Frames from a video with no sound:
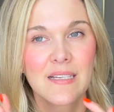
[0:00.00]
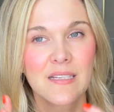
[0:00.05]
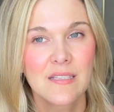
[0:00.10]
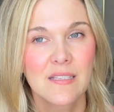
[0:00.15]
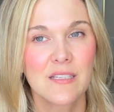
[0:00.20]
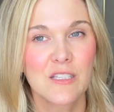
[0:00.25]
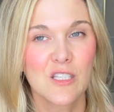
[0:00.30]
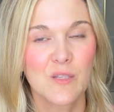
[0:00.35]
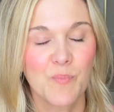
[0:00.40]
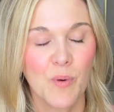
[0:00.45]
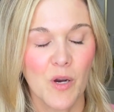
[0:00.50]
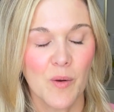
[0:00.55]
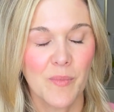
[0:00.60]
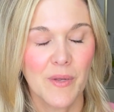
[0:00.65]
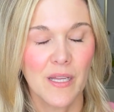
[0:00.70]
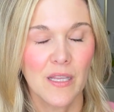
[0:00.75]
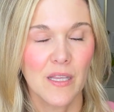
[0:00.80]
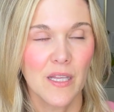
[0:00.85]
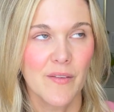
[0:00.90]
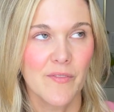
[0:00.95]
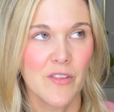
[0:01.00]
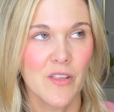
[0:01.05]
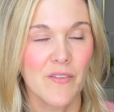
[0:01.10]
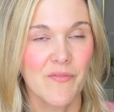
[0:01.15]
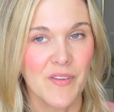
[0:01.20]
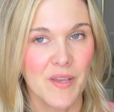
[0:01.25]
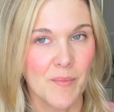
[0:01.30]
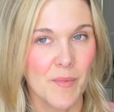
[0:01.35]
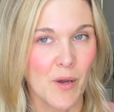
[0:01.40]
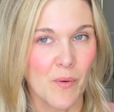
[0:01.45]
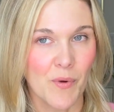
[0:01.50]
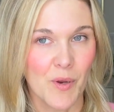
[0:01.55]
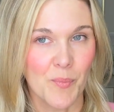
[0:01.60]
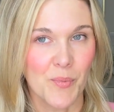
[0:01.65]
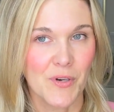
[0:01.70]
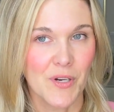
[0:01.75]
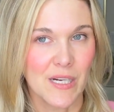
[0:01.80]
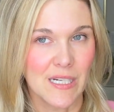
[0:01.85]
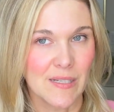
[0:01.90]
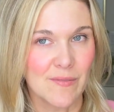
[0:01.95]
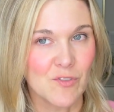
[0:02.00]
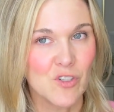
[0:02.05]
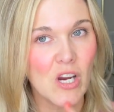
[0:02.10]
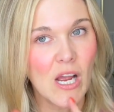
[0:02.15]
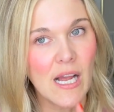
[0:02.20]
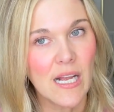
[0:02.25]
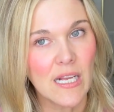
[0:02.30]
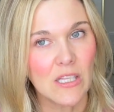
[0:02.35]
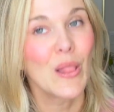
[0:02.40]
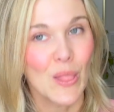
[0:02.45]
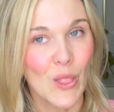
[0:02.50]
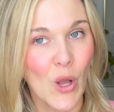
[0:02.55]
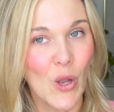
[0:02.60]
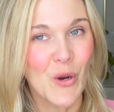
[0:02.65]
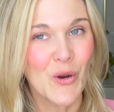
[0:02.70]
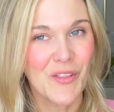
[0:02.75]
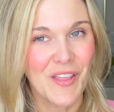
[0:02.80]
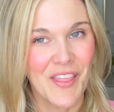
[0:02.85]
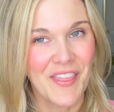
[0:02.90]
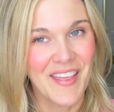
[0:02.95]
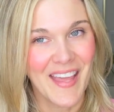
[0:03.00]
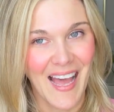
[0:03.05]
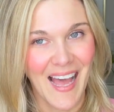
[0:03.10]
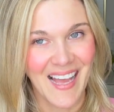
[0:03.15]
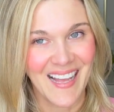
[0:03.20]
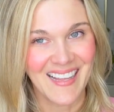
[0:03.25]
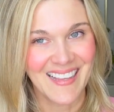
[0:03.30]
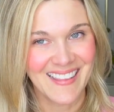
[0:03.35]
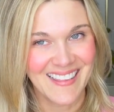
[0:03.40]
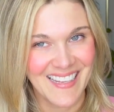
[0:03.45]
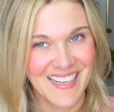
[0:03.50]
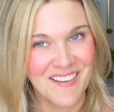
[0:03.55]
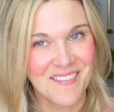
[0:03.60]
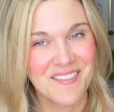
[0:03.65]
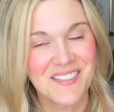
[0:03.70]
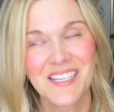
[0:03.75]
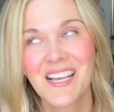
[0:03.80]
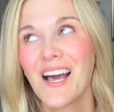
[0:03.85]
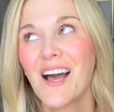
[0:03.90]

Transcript: since sperm can live in the female reproductive tract longer than the egg lives.